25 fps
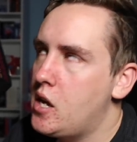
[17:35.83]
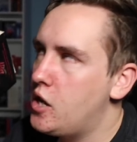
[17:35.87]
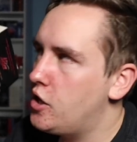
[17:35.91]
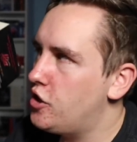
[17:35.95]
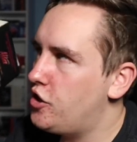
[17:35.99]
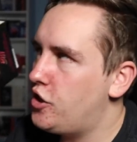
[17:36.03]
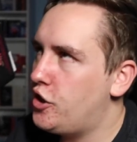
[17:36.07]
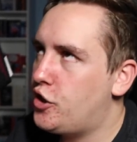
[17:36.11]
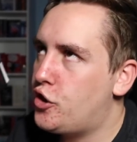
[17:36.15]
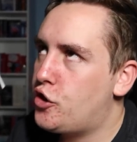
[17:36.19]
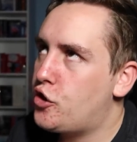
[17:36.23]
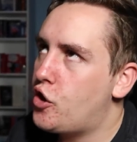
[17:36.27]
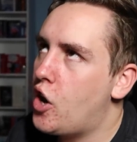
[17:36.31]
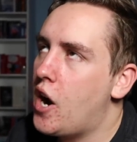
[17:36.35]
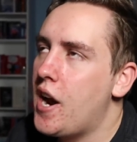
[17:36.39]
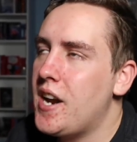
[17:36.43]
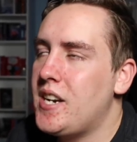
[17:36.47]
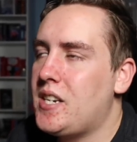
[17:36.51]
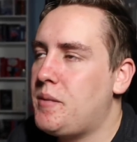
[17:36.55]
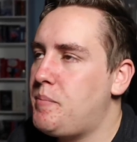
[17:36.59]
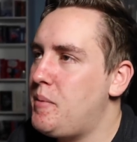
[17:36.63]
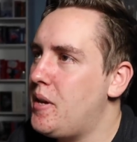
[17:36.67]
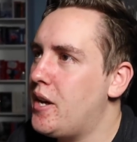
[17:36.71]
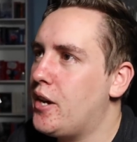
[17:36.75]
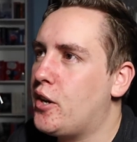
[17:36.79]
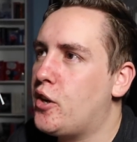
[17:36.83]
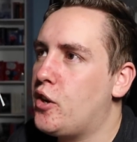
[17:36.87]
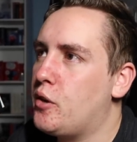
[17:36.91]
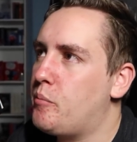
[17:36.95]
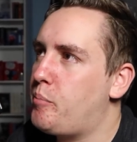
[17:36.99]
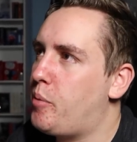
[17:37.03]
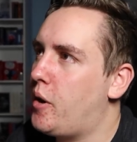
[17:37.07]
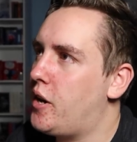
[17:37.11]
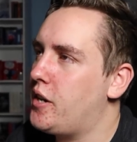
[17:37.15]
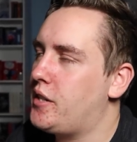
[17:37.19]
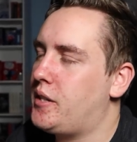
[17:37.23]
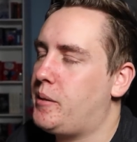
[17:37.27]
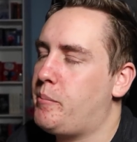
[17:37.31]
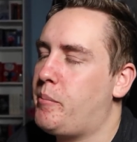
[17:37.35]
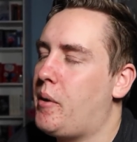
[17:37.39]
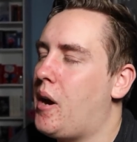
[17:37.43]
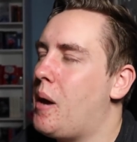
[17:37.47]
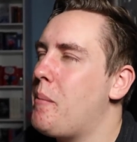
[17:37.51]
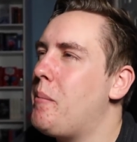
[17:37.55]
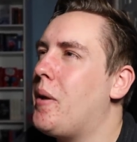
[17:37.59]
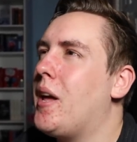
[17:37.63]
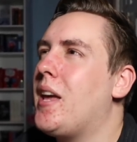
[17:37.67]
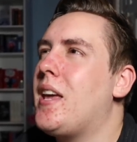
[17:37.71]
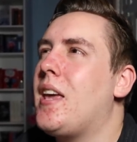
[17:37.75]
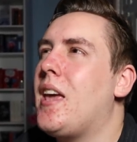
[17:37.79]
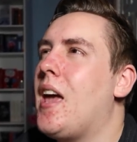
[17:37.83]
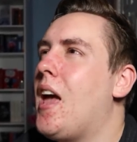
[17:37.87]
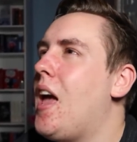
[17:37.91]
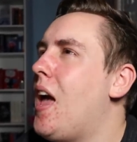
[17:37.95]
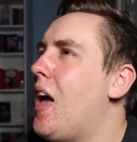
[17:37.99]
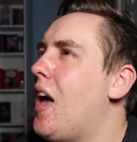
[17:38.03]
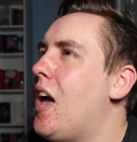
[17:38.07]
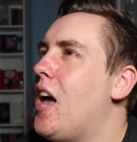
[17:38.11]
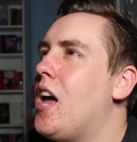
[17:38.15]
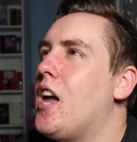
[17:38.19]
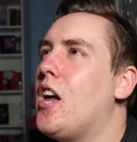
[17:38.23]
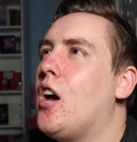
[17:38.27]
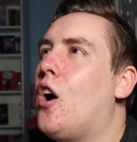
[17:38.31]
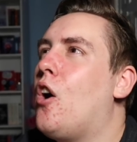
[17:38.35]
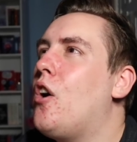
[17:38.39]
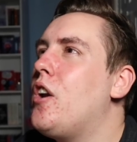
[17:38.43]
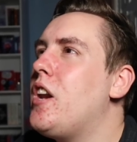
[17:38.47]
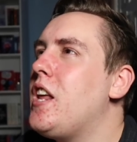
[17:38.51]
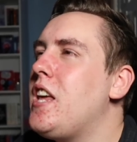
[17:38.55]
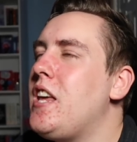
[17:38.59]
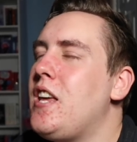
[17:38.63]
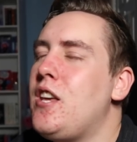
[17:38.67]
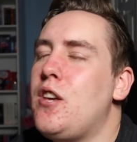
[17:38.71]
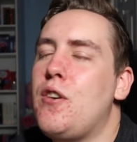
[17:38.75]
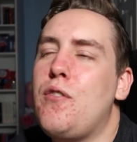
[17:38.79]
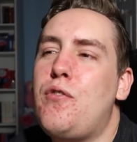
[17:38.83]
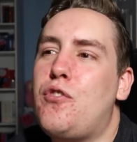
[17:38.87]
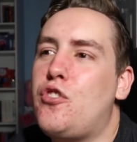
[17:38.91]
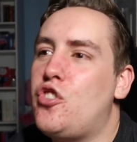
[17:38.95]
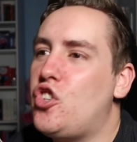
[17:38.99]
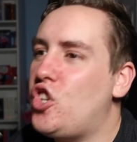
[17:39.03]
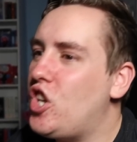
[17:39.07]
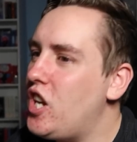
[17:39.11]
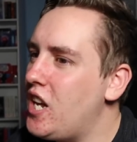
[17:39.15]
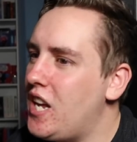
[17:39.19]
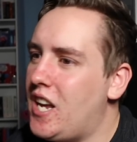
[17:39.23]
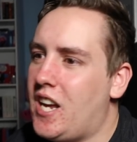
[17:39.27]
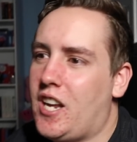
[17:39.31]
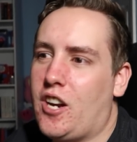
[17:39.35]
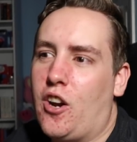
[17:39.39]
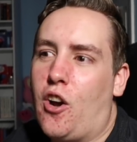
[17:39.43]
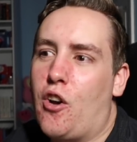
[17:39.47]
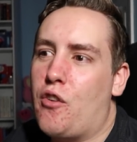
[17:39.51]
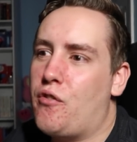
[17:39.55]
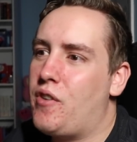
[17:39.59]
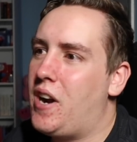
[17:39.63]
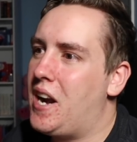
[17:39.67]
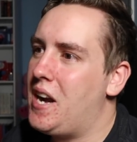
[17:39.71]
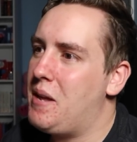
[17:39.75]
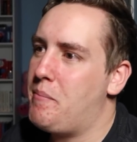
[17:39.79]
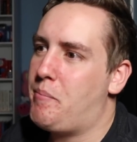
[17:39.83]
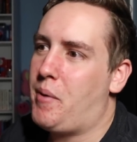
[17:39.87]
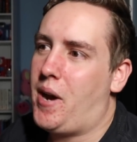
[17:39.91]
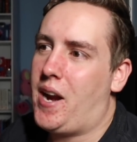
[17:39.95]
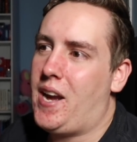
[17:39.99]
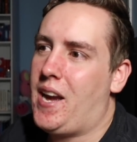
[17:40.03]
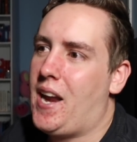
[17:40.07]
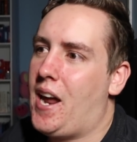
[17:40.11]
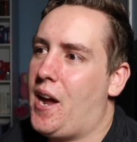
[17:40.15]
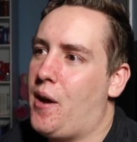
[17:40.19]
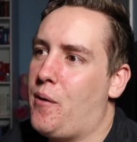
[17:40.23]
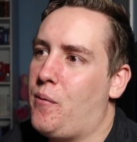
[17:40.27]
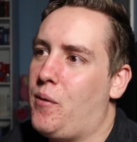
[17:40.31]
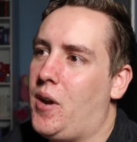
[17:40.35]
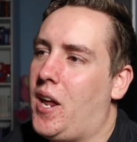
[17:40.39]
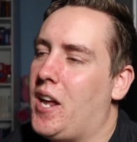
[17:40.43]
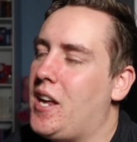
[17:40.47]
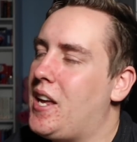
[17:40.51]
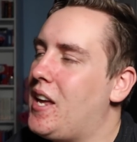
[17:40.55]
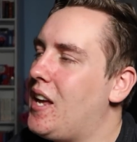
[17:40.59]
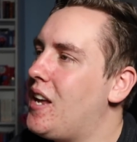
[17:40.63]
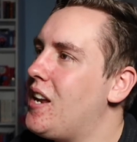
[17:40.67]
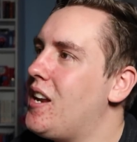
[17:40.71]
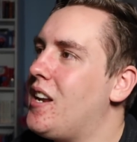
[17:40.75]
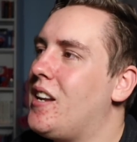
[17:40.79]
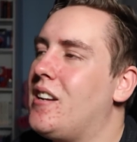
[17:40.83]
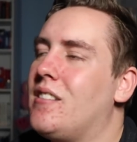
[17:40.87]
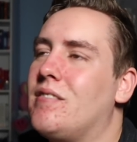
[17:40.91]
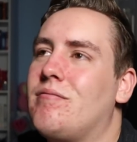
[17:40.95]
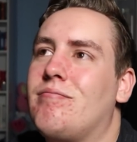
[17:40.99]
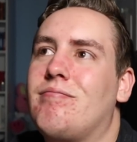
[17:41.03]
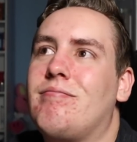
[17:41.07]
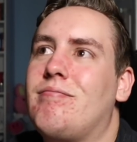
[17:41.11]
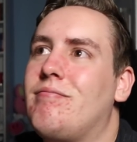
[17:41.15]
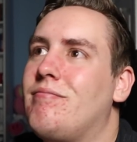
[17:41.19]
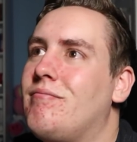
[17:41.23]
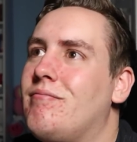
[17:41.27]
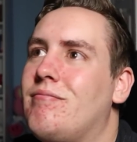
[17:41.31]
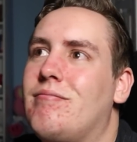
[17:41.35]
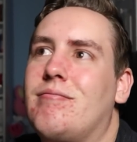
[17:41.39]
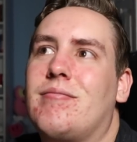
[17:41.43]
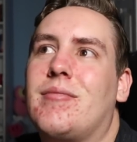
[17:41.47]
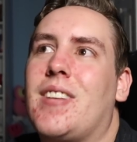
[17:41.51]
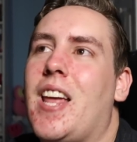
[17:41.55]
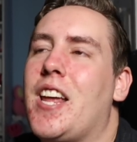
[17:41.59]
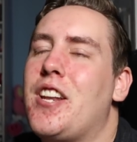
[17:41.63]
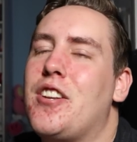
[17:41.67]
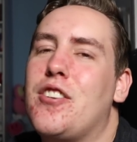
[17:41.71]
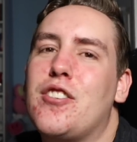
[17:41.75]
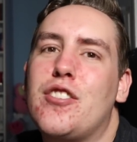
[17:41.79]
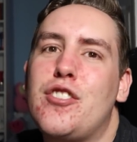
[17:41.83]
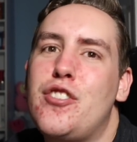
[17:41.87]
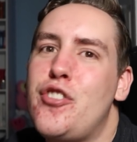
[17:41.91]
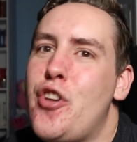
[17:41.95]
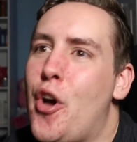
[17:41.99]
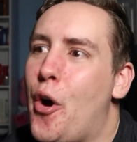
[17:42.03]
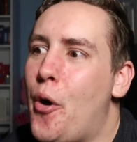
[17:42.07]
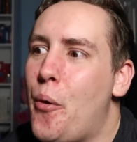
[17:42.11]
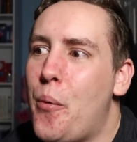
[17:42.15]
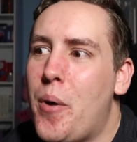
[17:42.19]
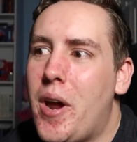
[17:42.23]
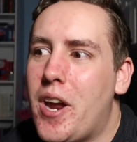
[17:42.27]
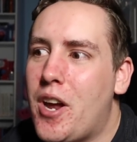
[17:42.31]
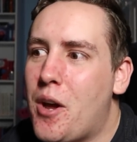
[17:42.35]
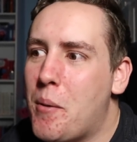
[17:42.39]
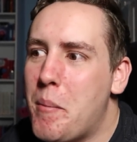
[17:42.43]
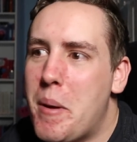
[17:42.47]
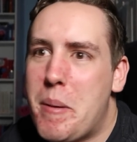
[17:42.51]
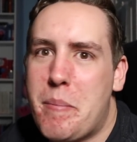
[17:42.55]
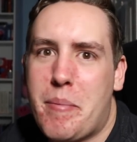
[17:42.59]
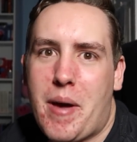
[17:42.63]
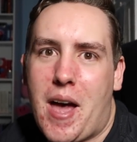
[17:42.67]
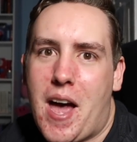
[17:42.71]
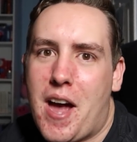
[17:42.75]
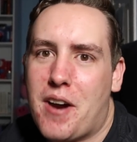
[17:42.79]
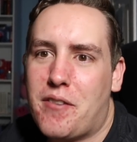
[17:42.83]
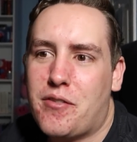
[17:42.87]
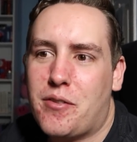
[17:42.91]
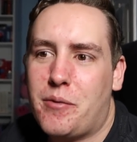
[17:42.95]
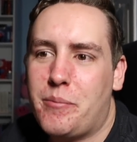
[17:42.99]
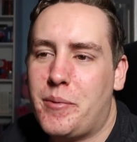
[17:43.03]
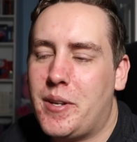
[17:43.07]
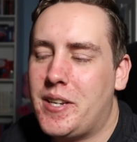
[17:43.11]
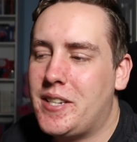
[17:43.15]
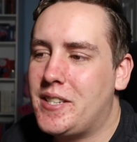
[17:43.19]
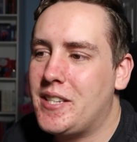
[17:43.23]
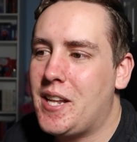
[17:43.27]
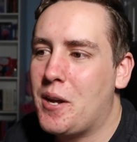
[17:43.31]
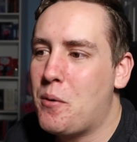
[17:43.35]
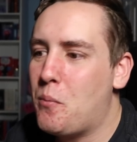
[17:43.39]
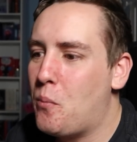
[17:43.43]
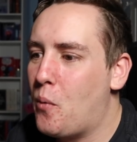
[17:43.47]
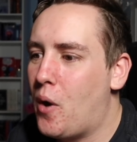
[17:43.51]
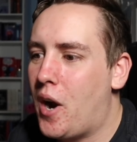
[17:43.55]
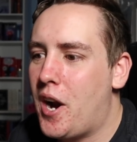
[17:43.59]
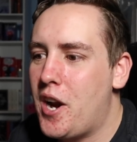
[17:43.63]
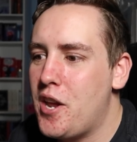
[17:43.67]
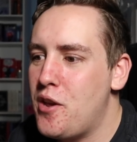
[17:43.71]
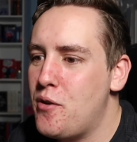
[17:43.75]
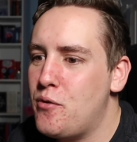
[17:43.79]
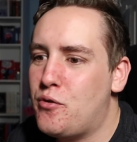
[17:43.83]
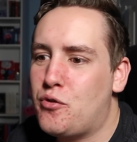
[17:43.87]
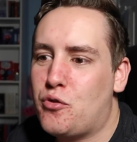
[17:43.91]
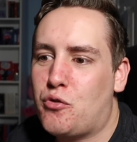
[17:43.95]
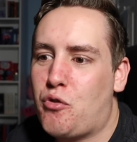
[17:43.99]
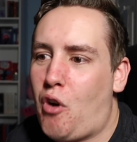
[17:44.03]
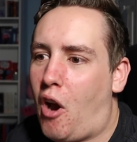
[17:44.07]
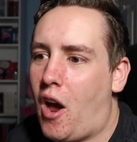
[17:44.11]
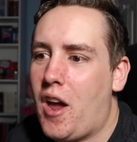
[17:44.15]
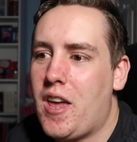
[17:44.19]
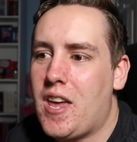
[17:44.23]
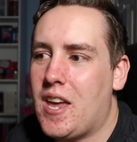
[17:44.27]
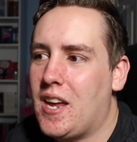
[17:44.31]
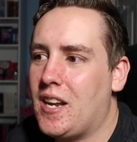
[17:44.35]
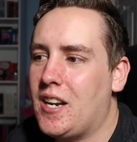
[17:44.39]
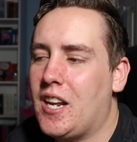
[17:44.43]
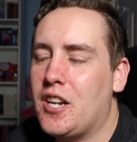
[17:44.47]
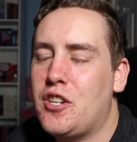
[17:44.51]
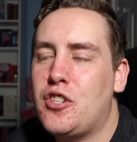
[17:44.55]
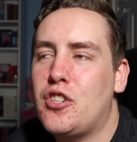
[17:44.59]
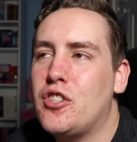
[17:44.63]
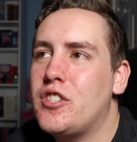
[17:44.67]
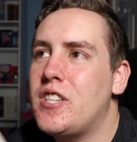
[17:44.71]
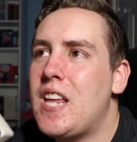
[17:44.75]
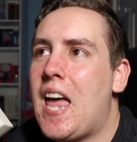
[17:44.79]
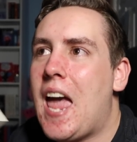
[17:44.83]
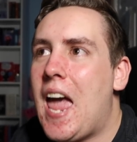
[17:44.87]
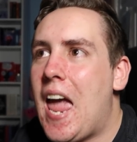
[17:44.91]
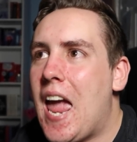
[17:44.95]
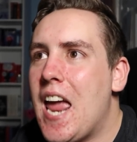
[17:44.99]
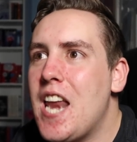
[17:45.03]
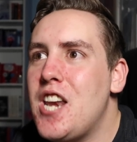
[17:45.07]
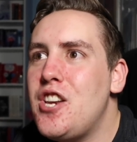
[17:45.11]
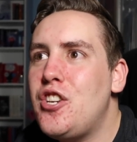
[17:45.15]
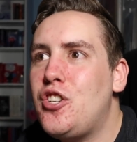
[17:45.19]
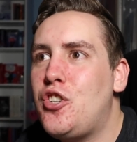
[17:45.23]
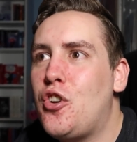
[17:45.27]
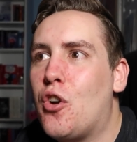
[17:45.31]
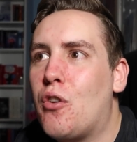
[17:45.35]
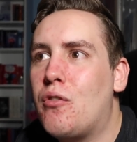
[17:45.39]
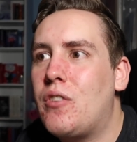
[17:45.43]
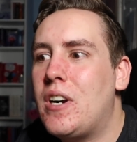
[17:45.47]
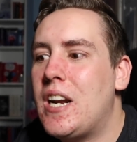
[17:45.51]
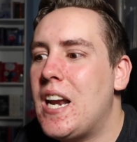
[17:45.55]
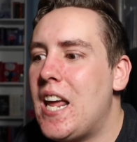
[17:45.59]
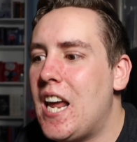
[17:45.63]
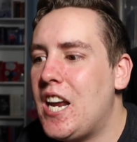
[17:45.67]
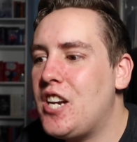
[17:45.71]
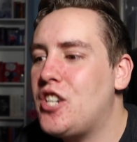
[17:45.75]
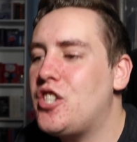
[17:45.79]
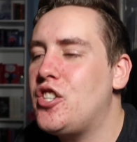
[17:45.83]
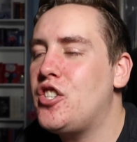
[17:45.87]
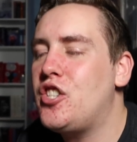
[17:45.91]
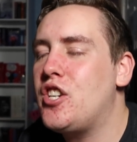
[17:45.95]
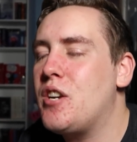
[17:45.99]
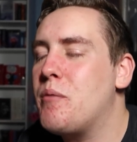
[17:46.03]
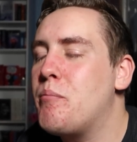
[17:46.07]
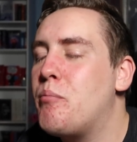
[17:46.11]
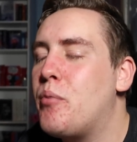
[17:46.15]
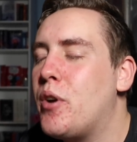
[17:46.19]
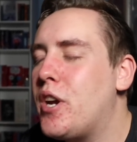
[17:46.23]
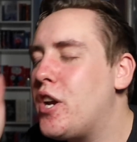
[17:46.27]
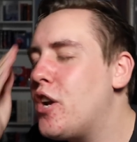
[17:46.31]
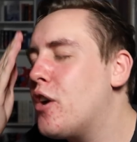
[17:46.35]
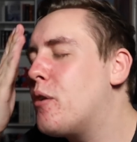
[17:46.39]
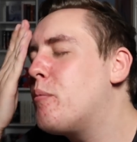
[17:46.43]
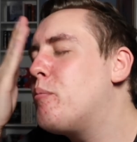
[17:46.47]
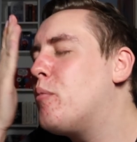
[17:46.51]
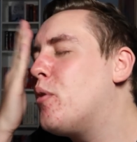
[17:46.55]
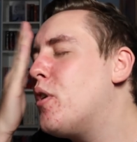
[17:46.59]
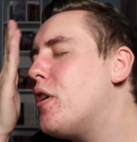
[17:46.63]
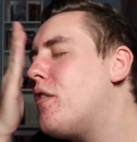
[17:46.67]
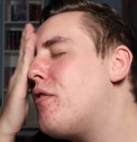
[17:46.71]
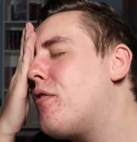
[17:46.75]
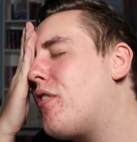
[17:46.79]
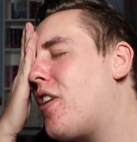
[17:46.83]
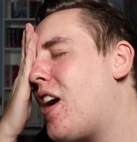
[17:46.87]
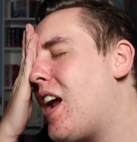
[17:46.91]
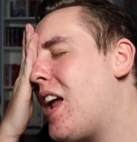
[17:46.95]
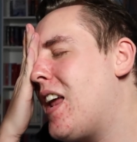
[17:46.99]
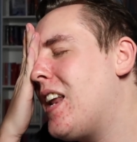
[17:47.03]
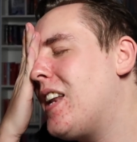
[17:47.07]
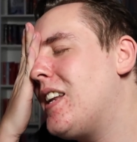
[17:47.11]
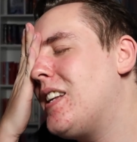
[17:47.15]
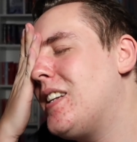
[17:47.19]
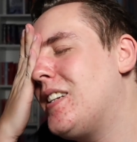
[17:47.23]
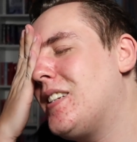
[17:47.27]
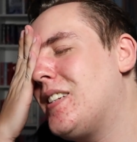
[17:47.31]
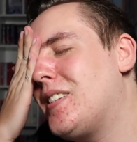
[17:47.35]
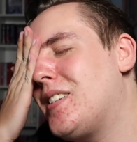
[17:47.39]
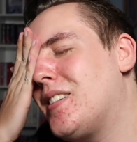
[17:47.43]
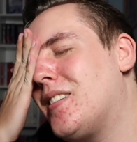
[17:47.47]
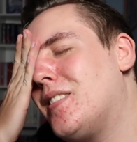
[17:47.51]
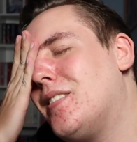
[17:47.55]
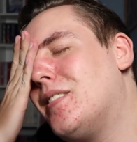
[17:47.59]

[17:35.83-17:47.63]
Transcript: She's trying to be a good person, but I'm like, honey, you've cheated already by now. Like, like, there's no way coming back from this. Like, why are you trying? Like, just end your relationship with your boyfriend.